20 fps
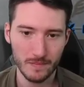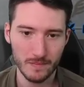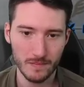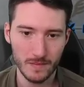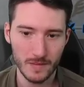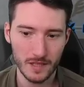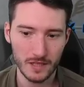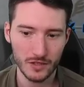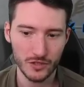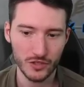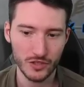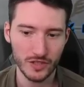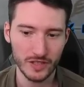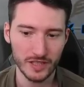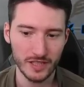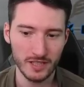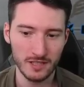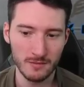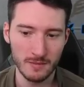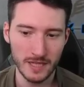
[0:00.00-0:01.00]
They're just going
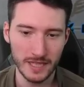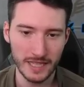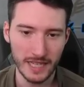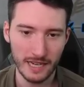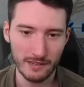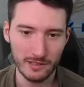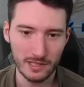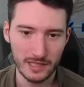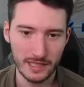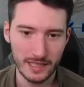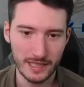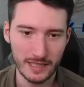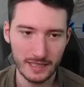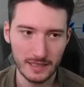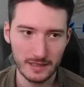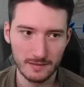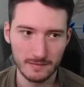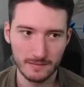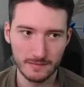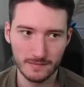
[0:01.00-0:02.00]
to kill my carrot
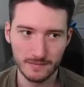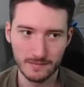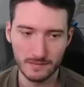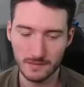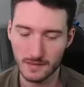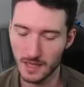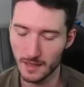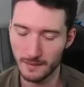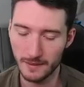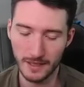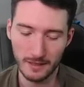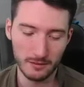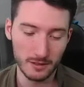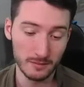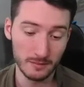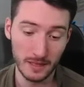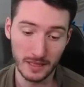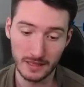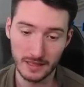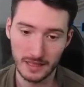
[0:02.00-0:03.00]
cake? I mean, I wouldn't
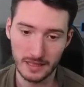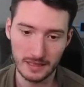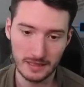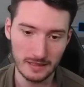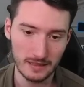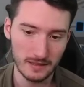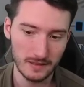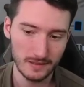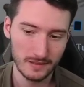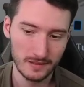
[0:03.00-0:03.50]
mind that either.